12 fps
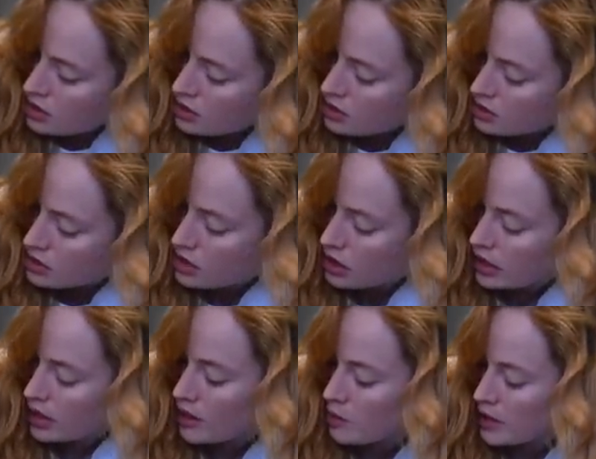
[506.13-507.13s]
This is a
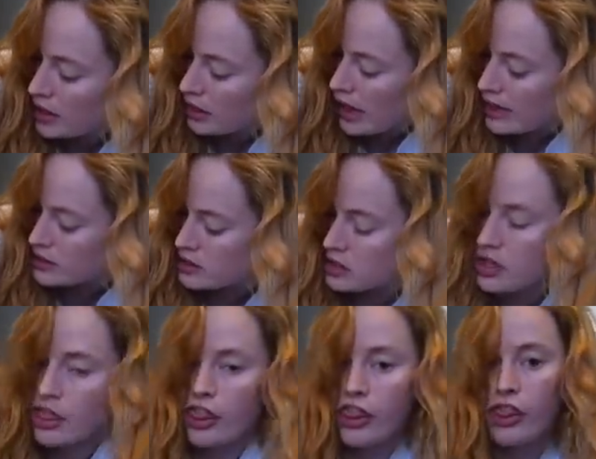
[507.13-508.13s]
little bit less
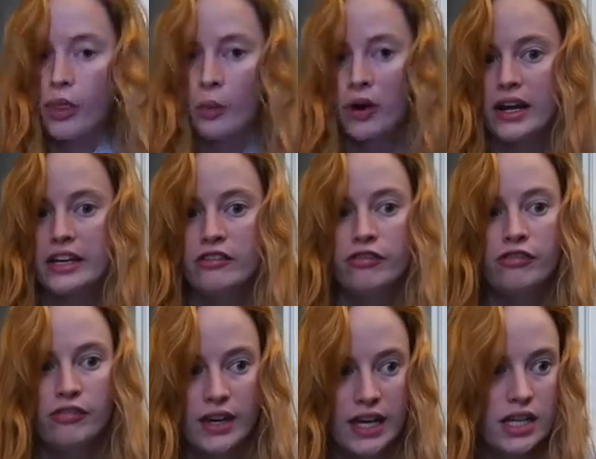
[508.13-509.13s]
than three
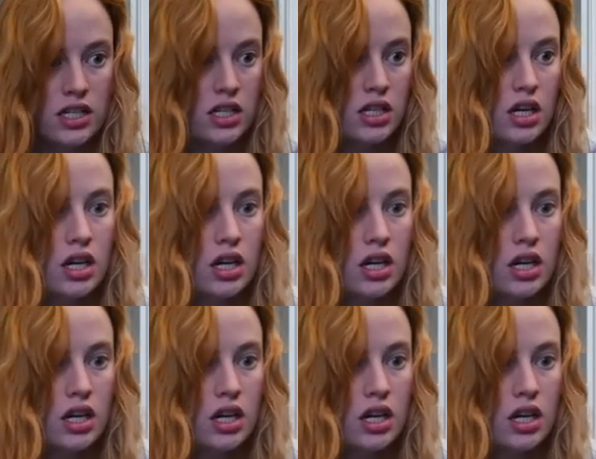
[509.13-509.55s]
feet.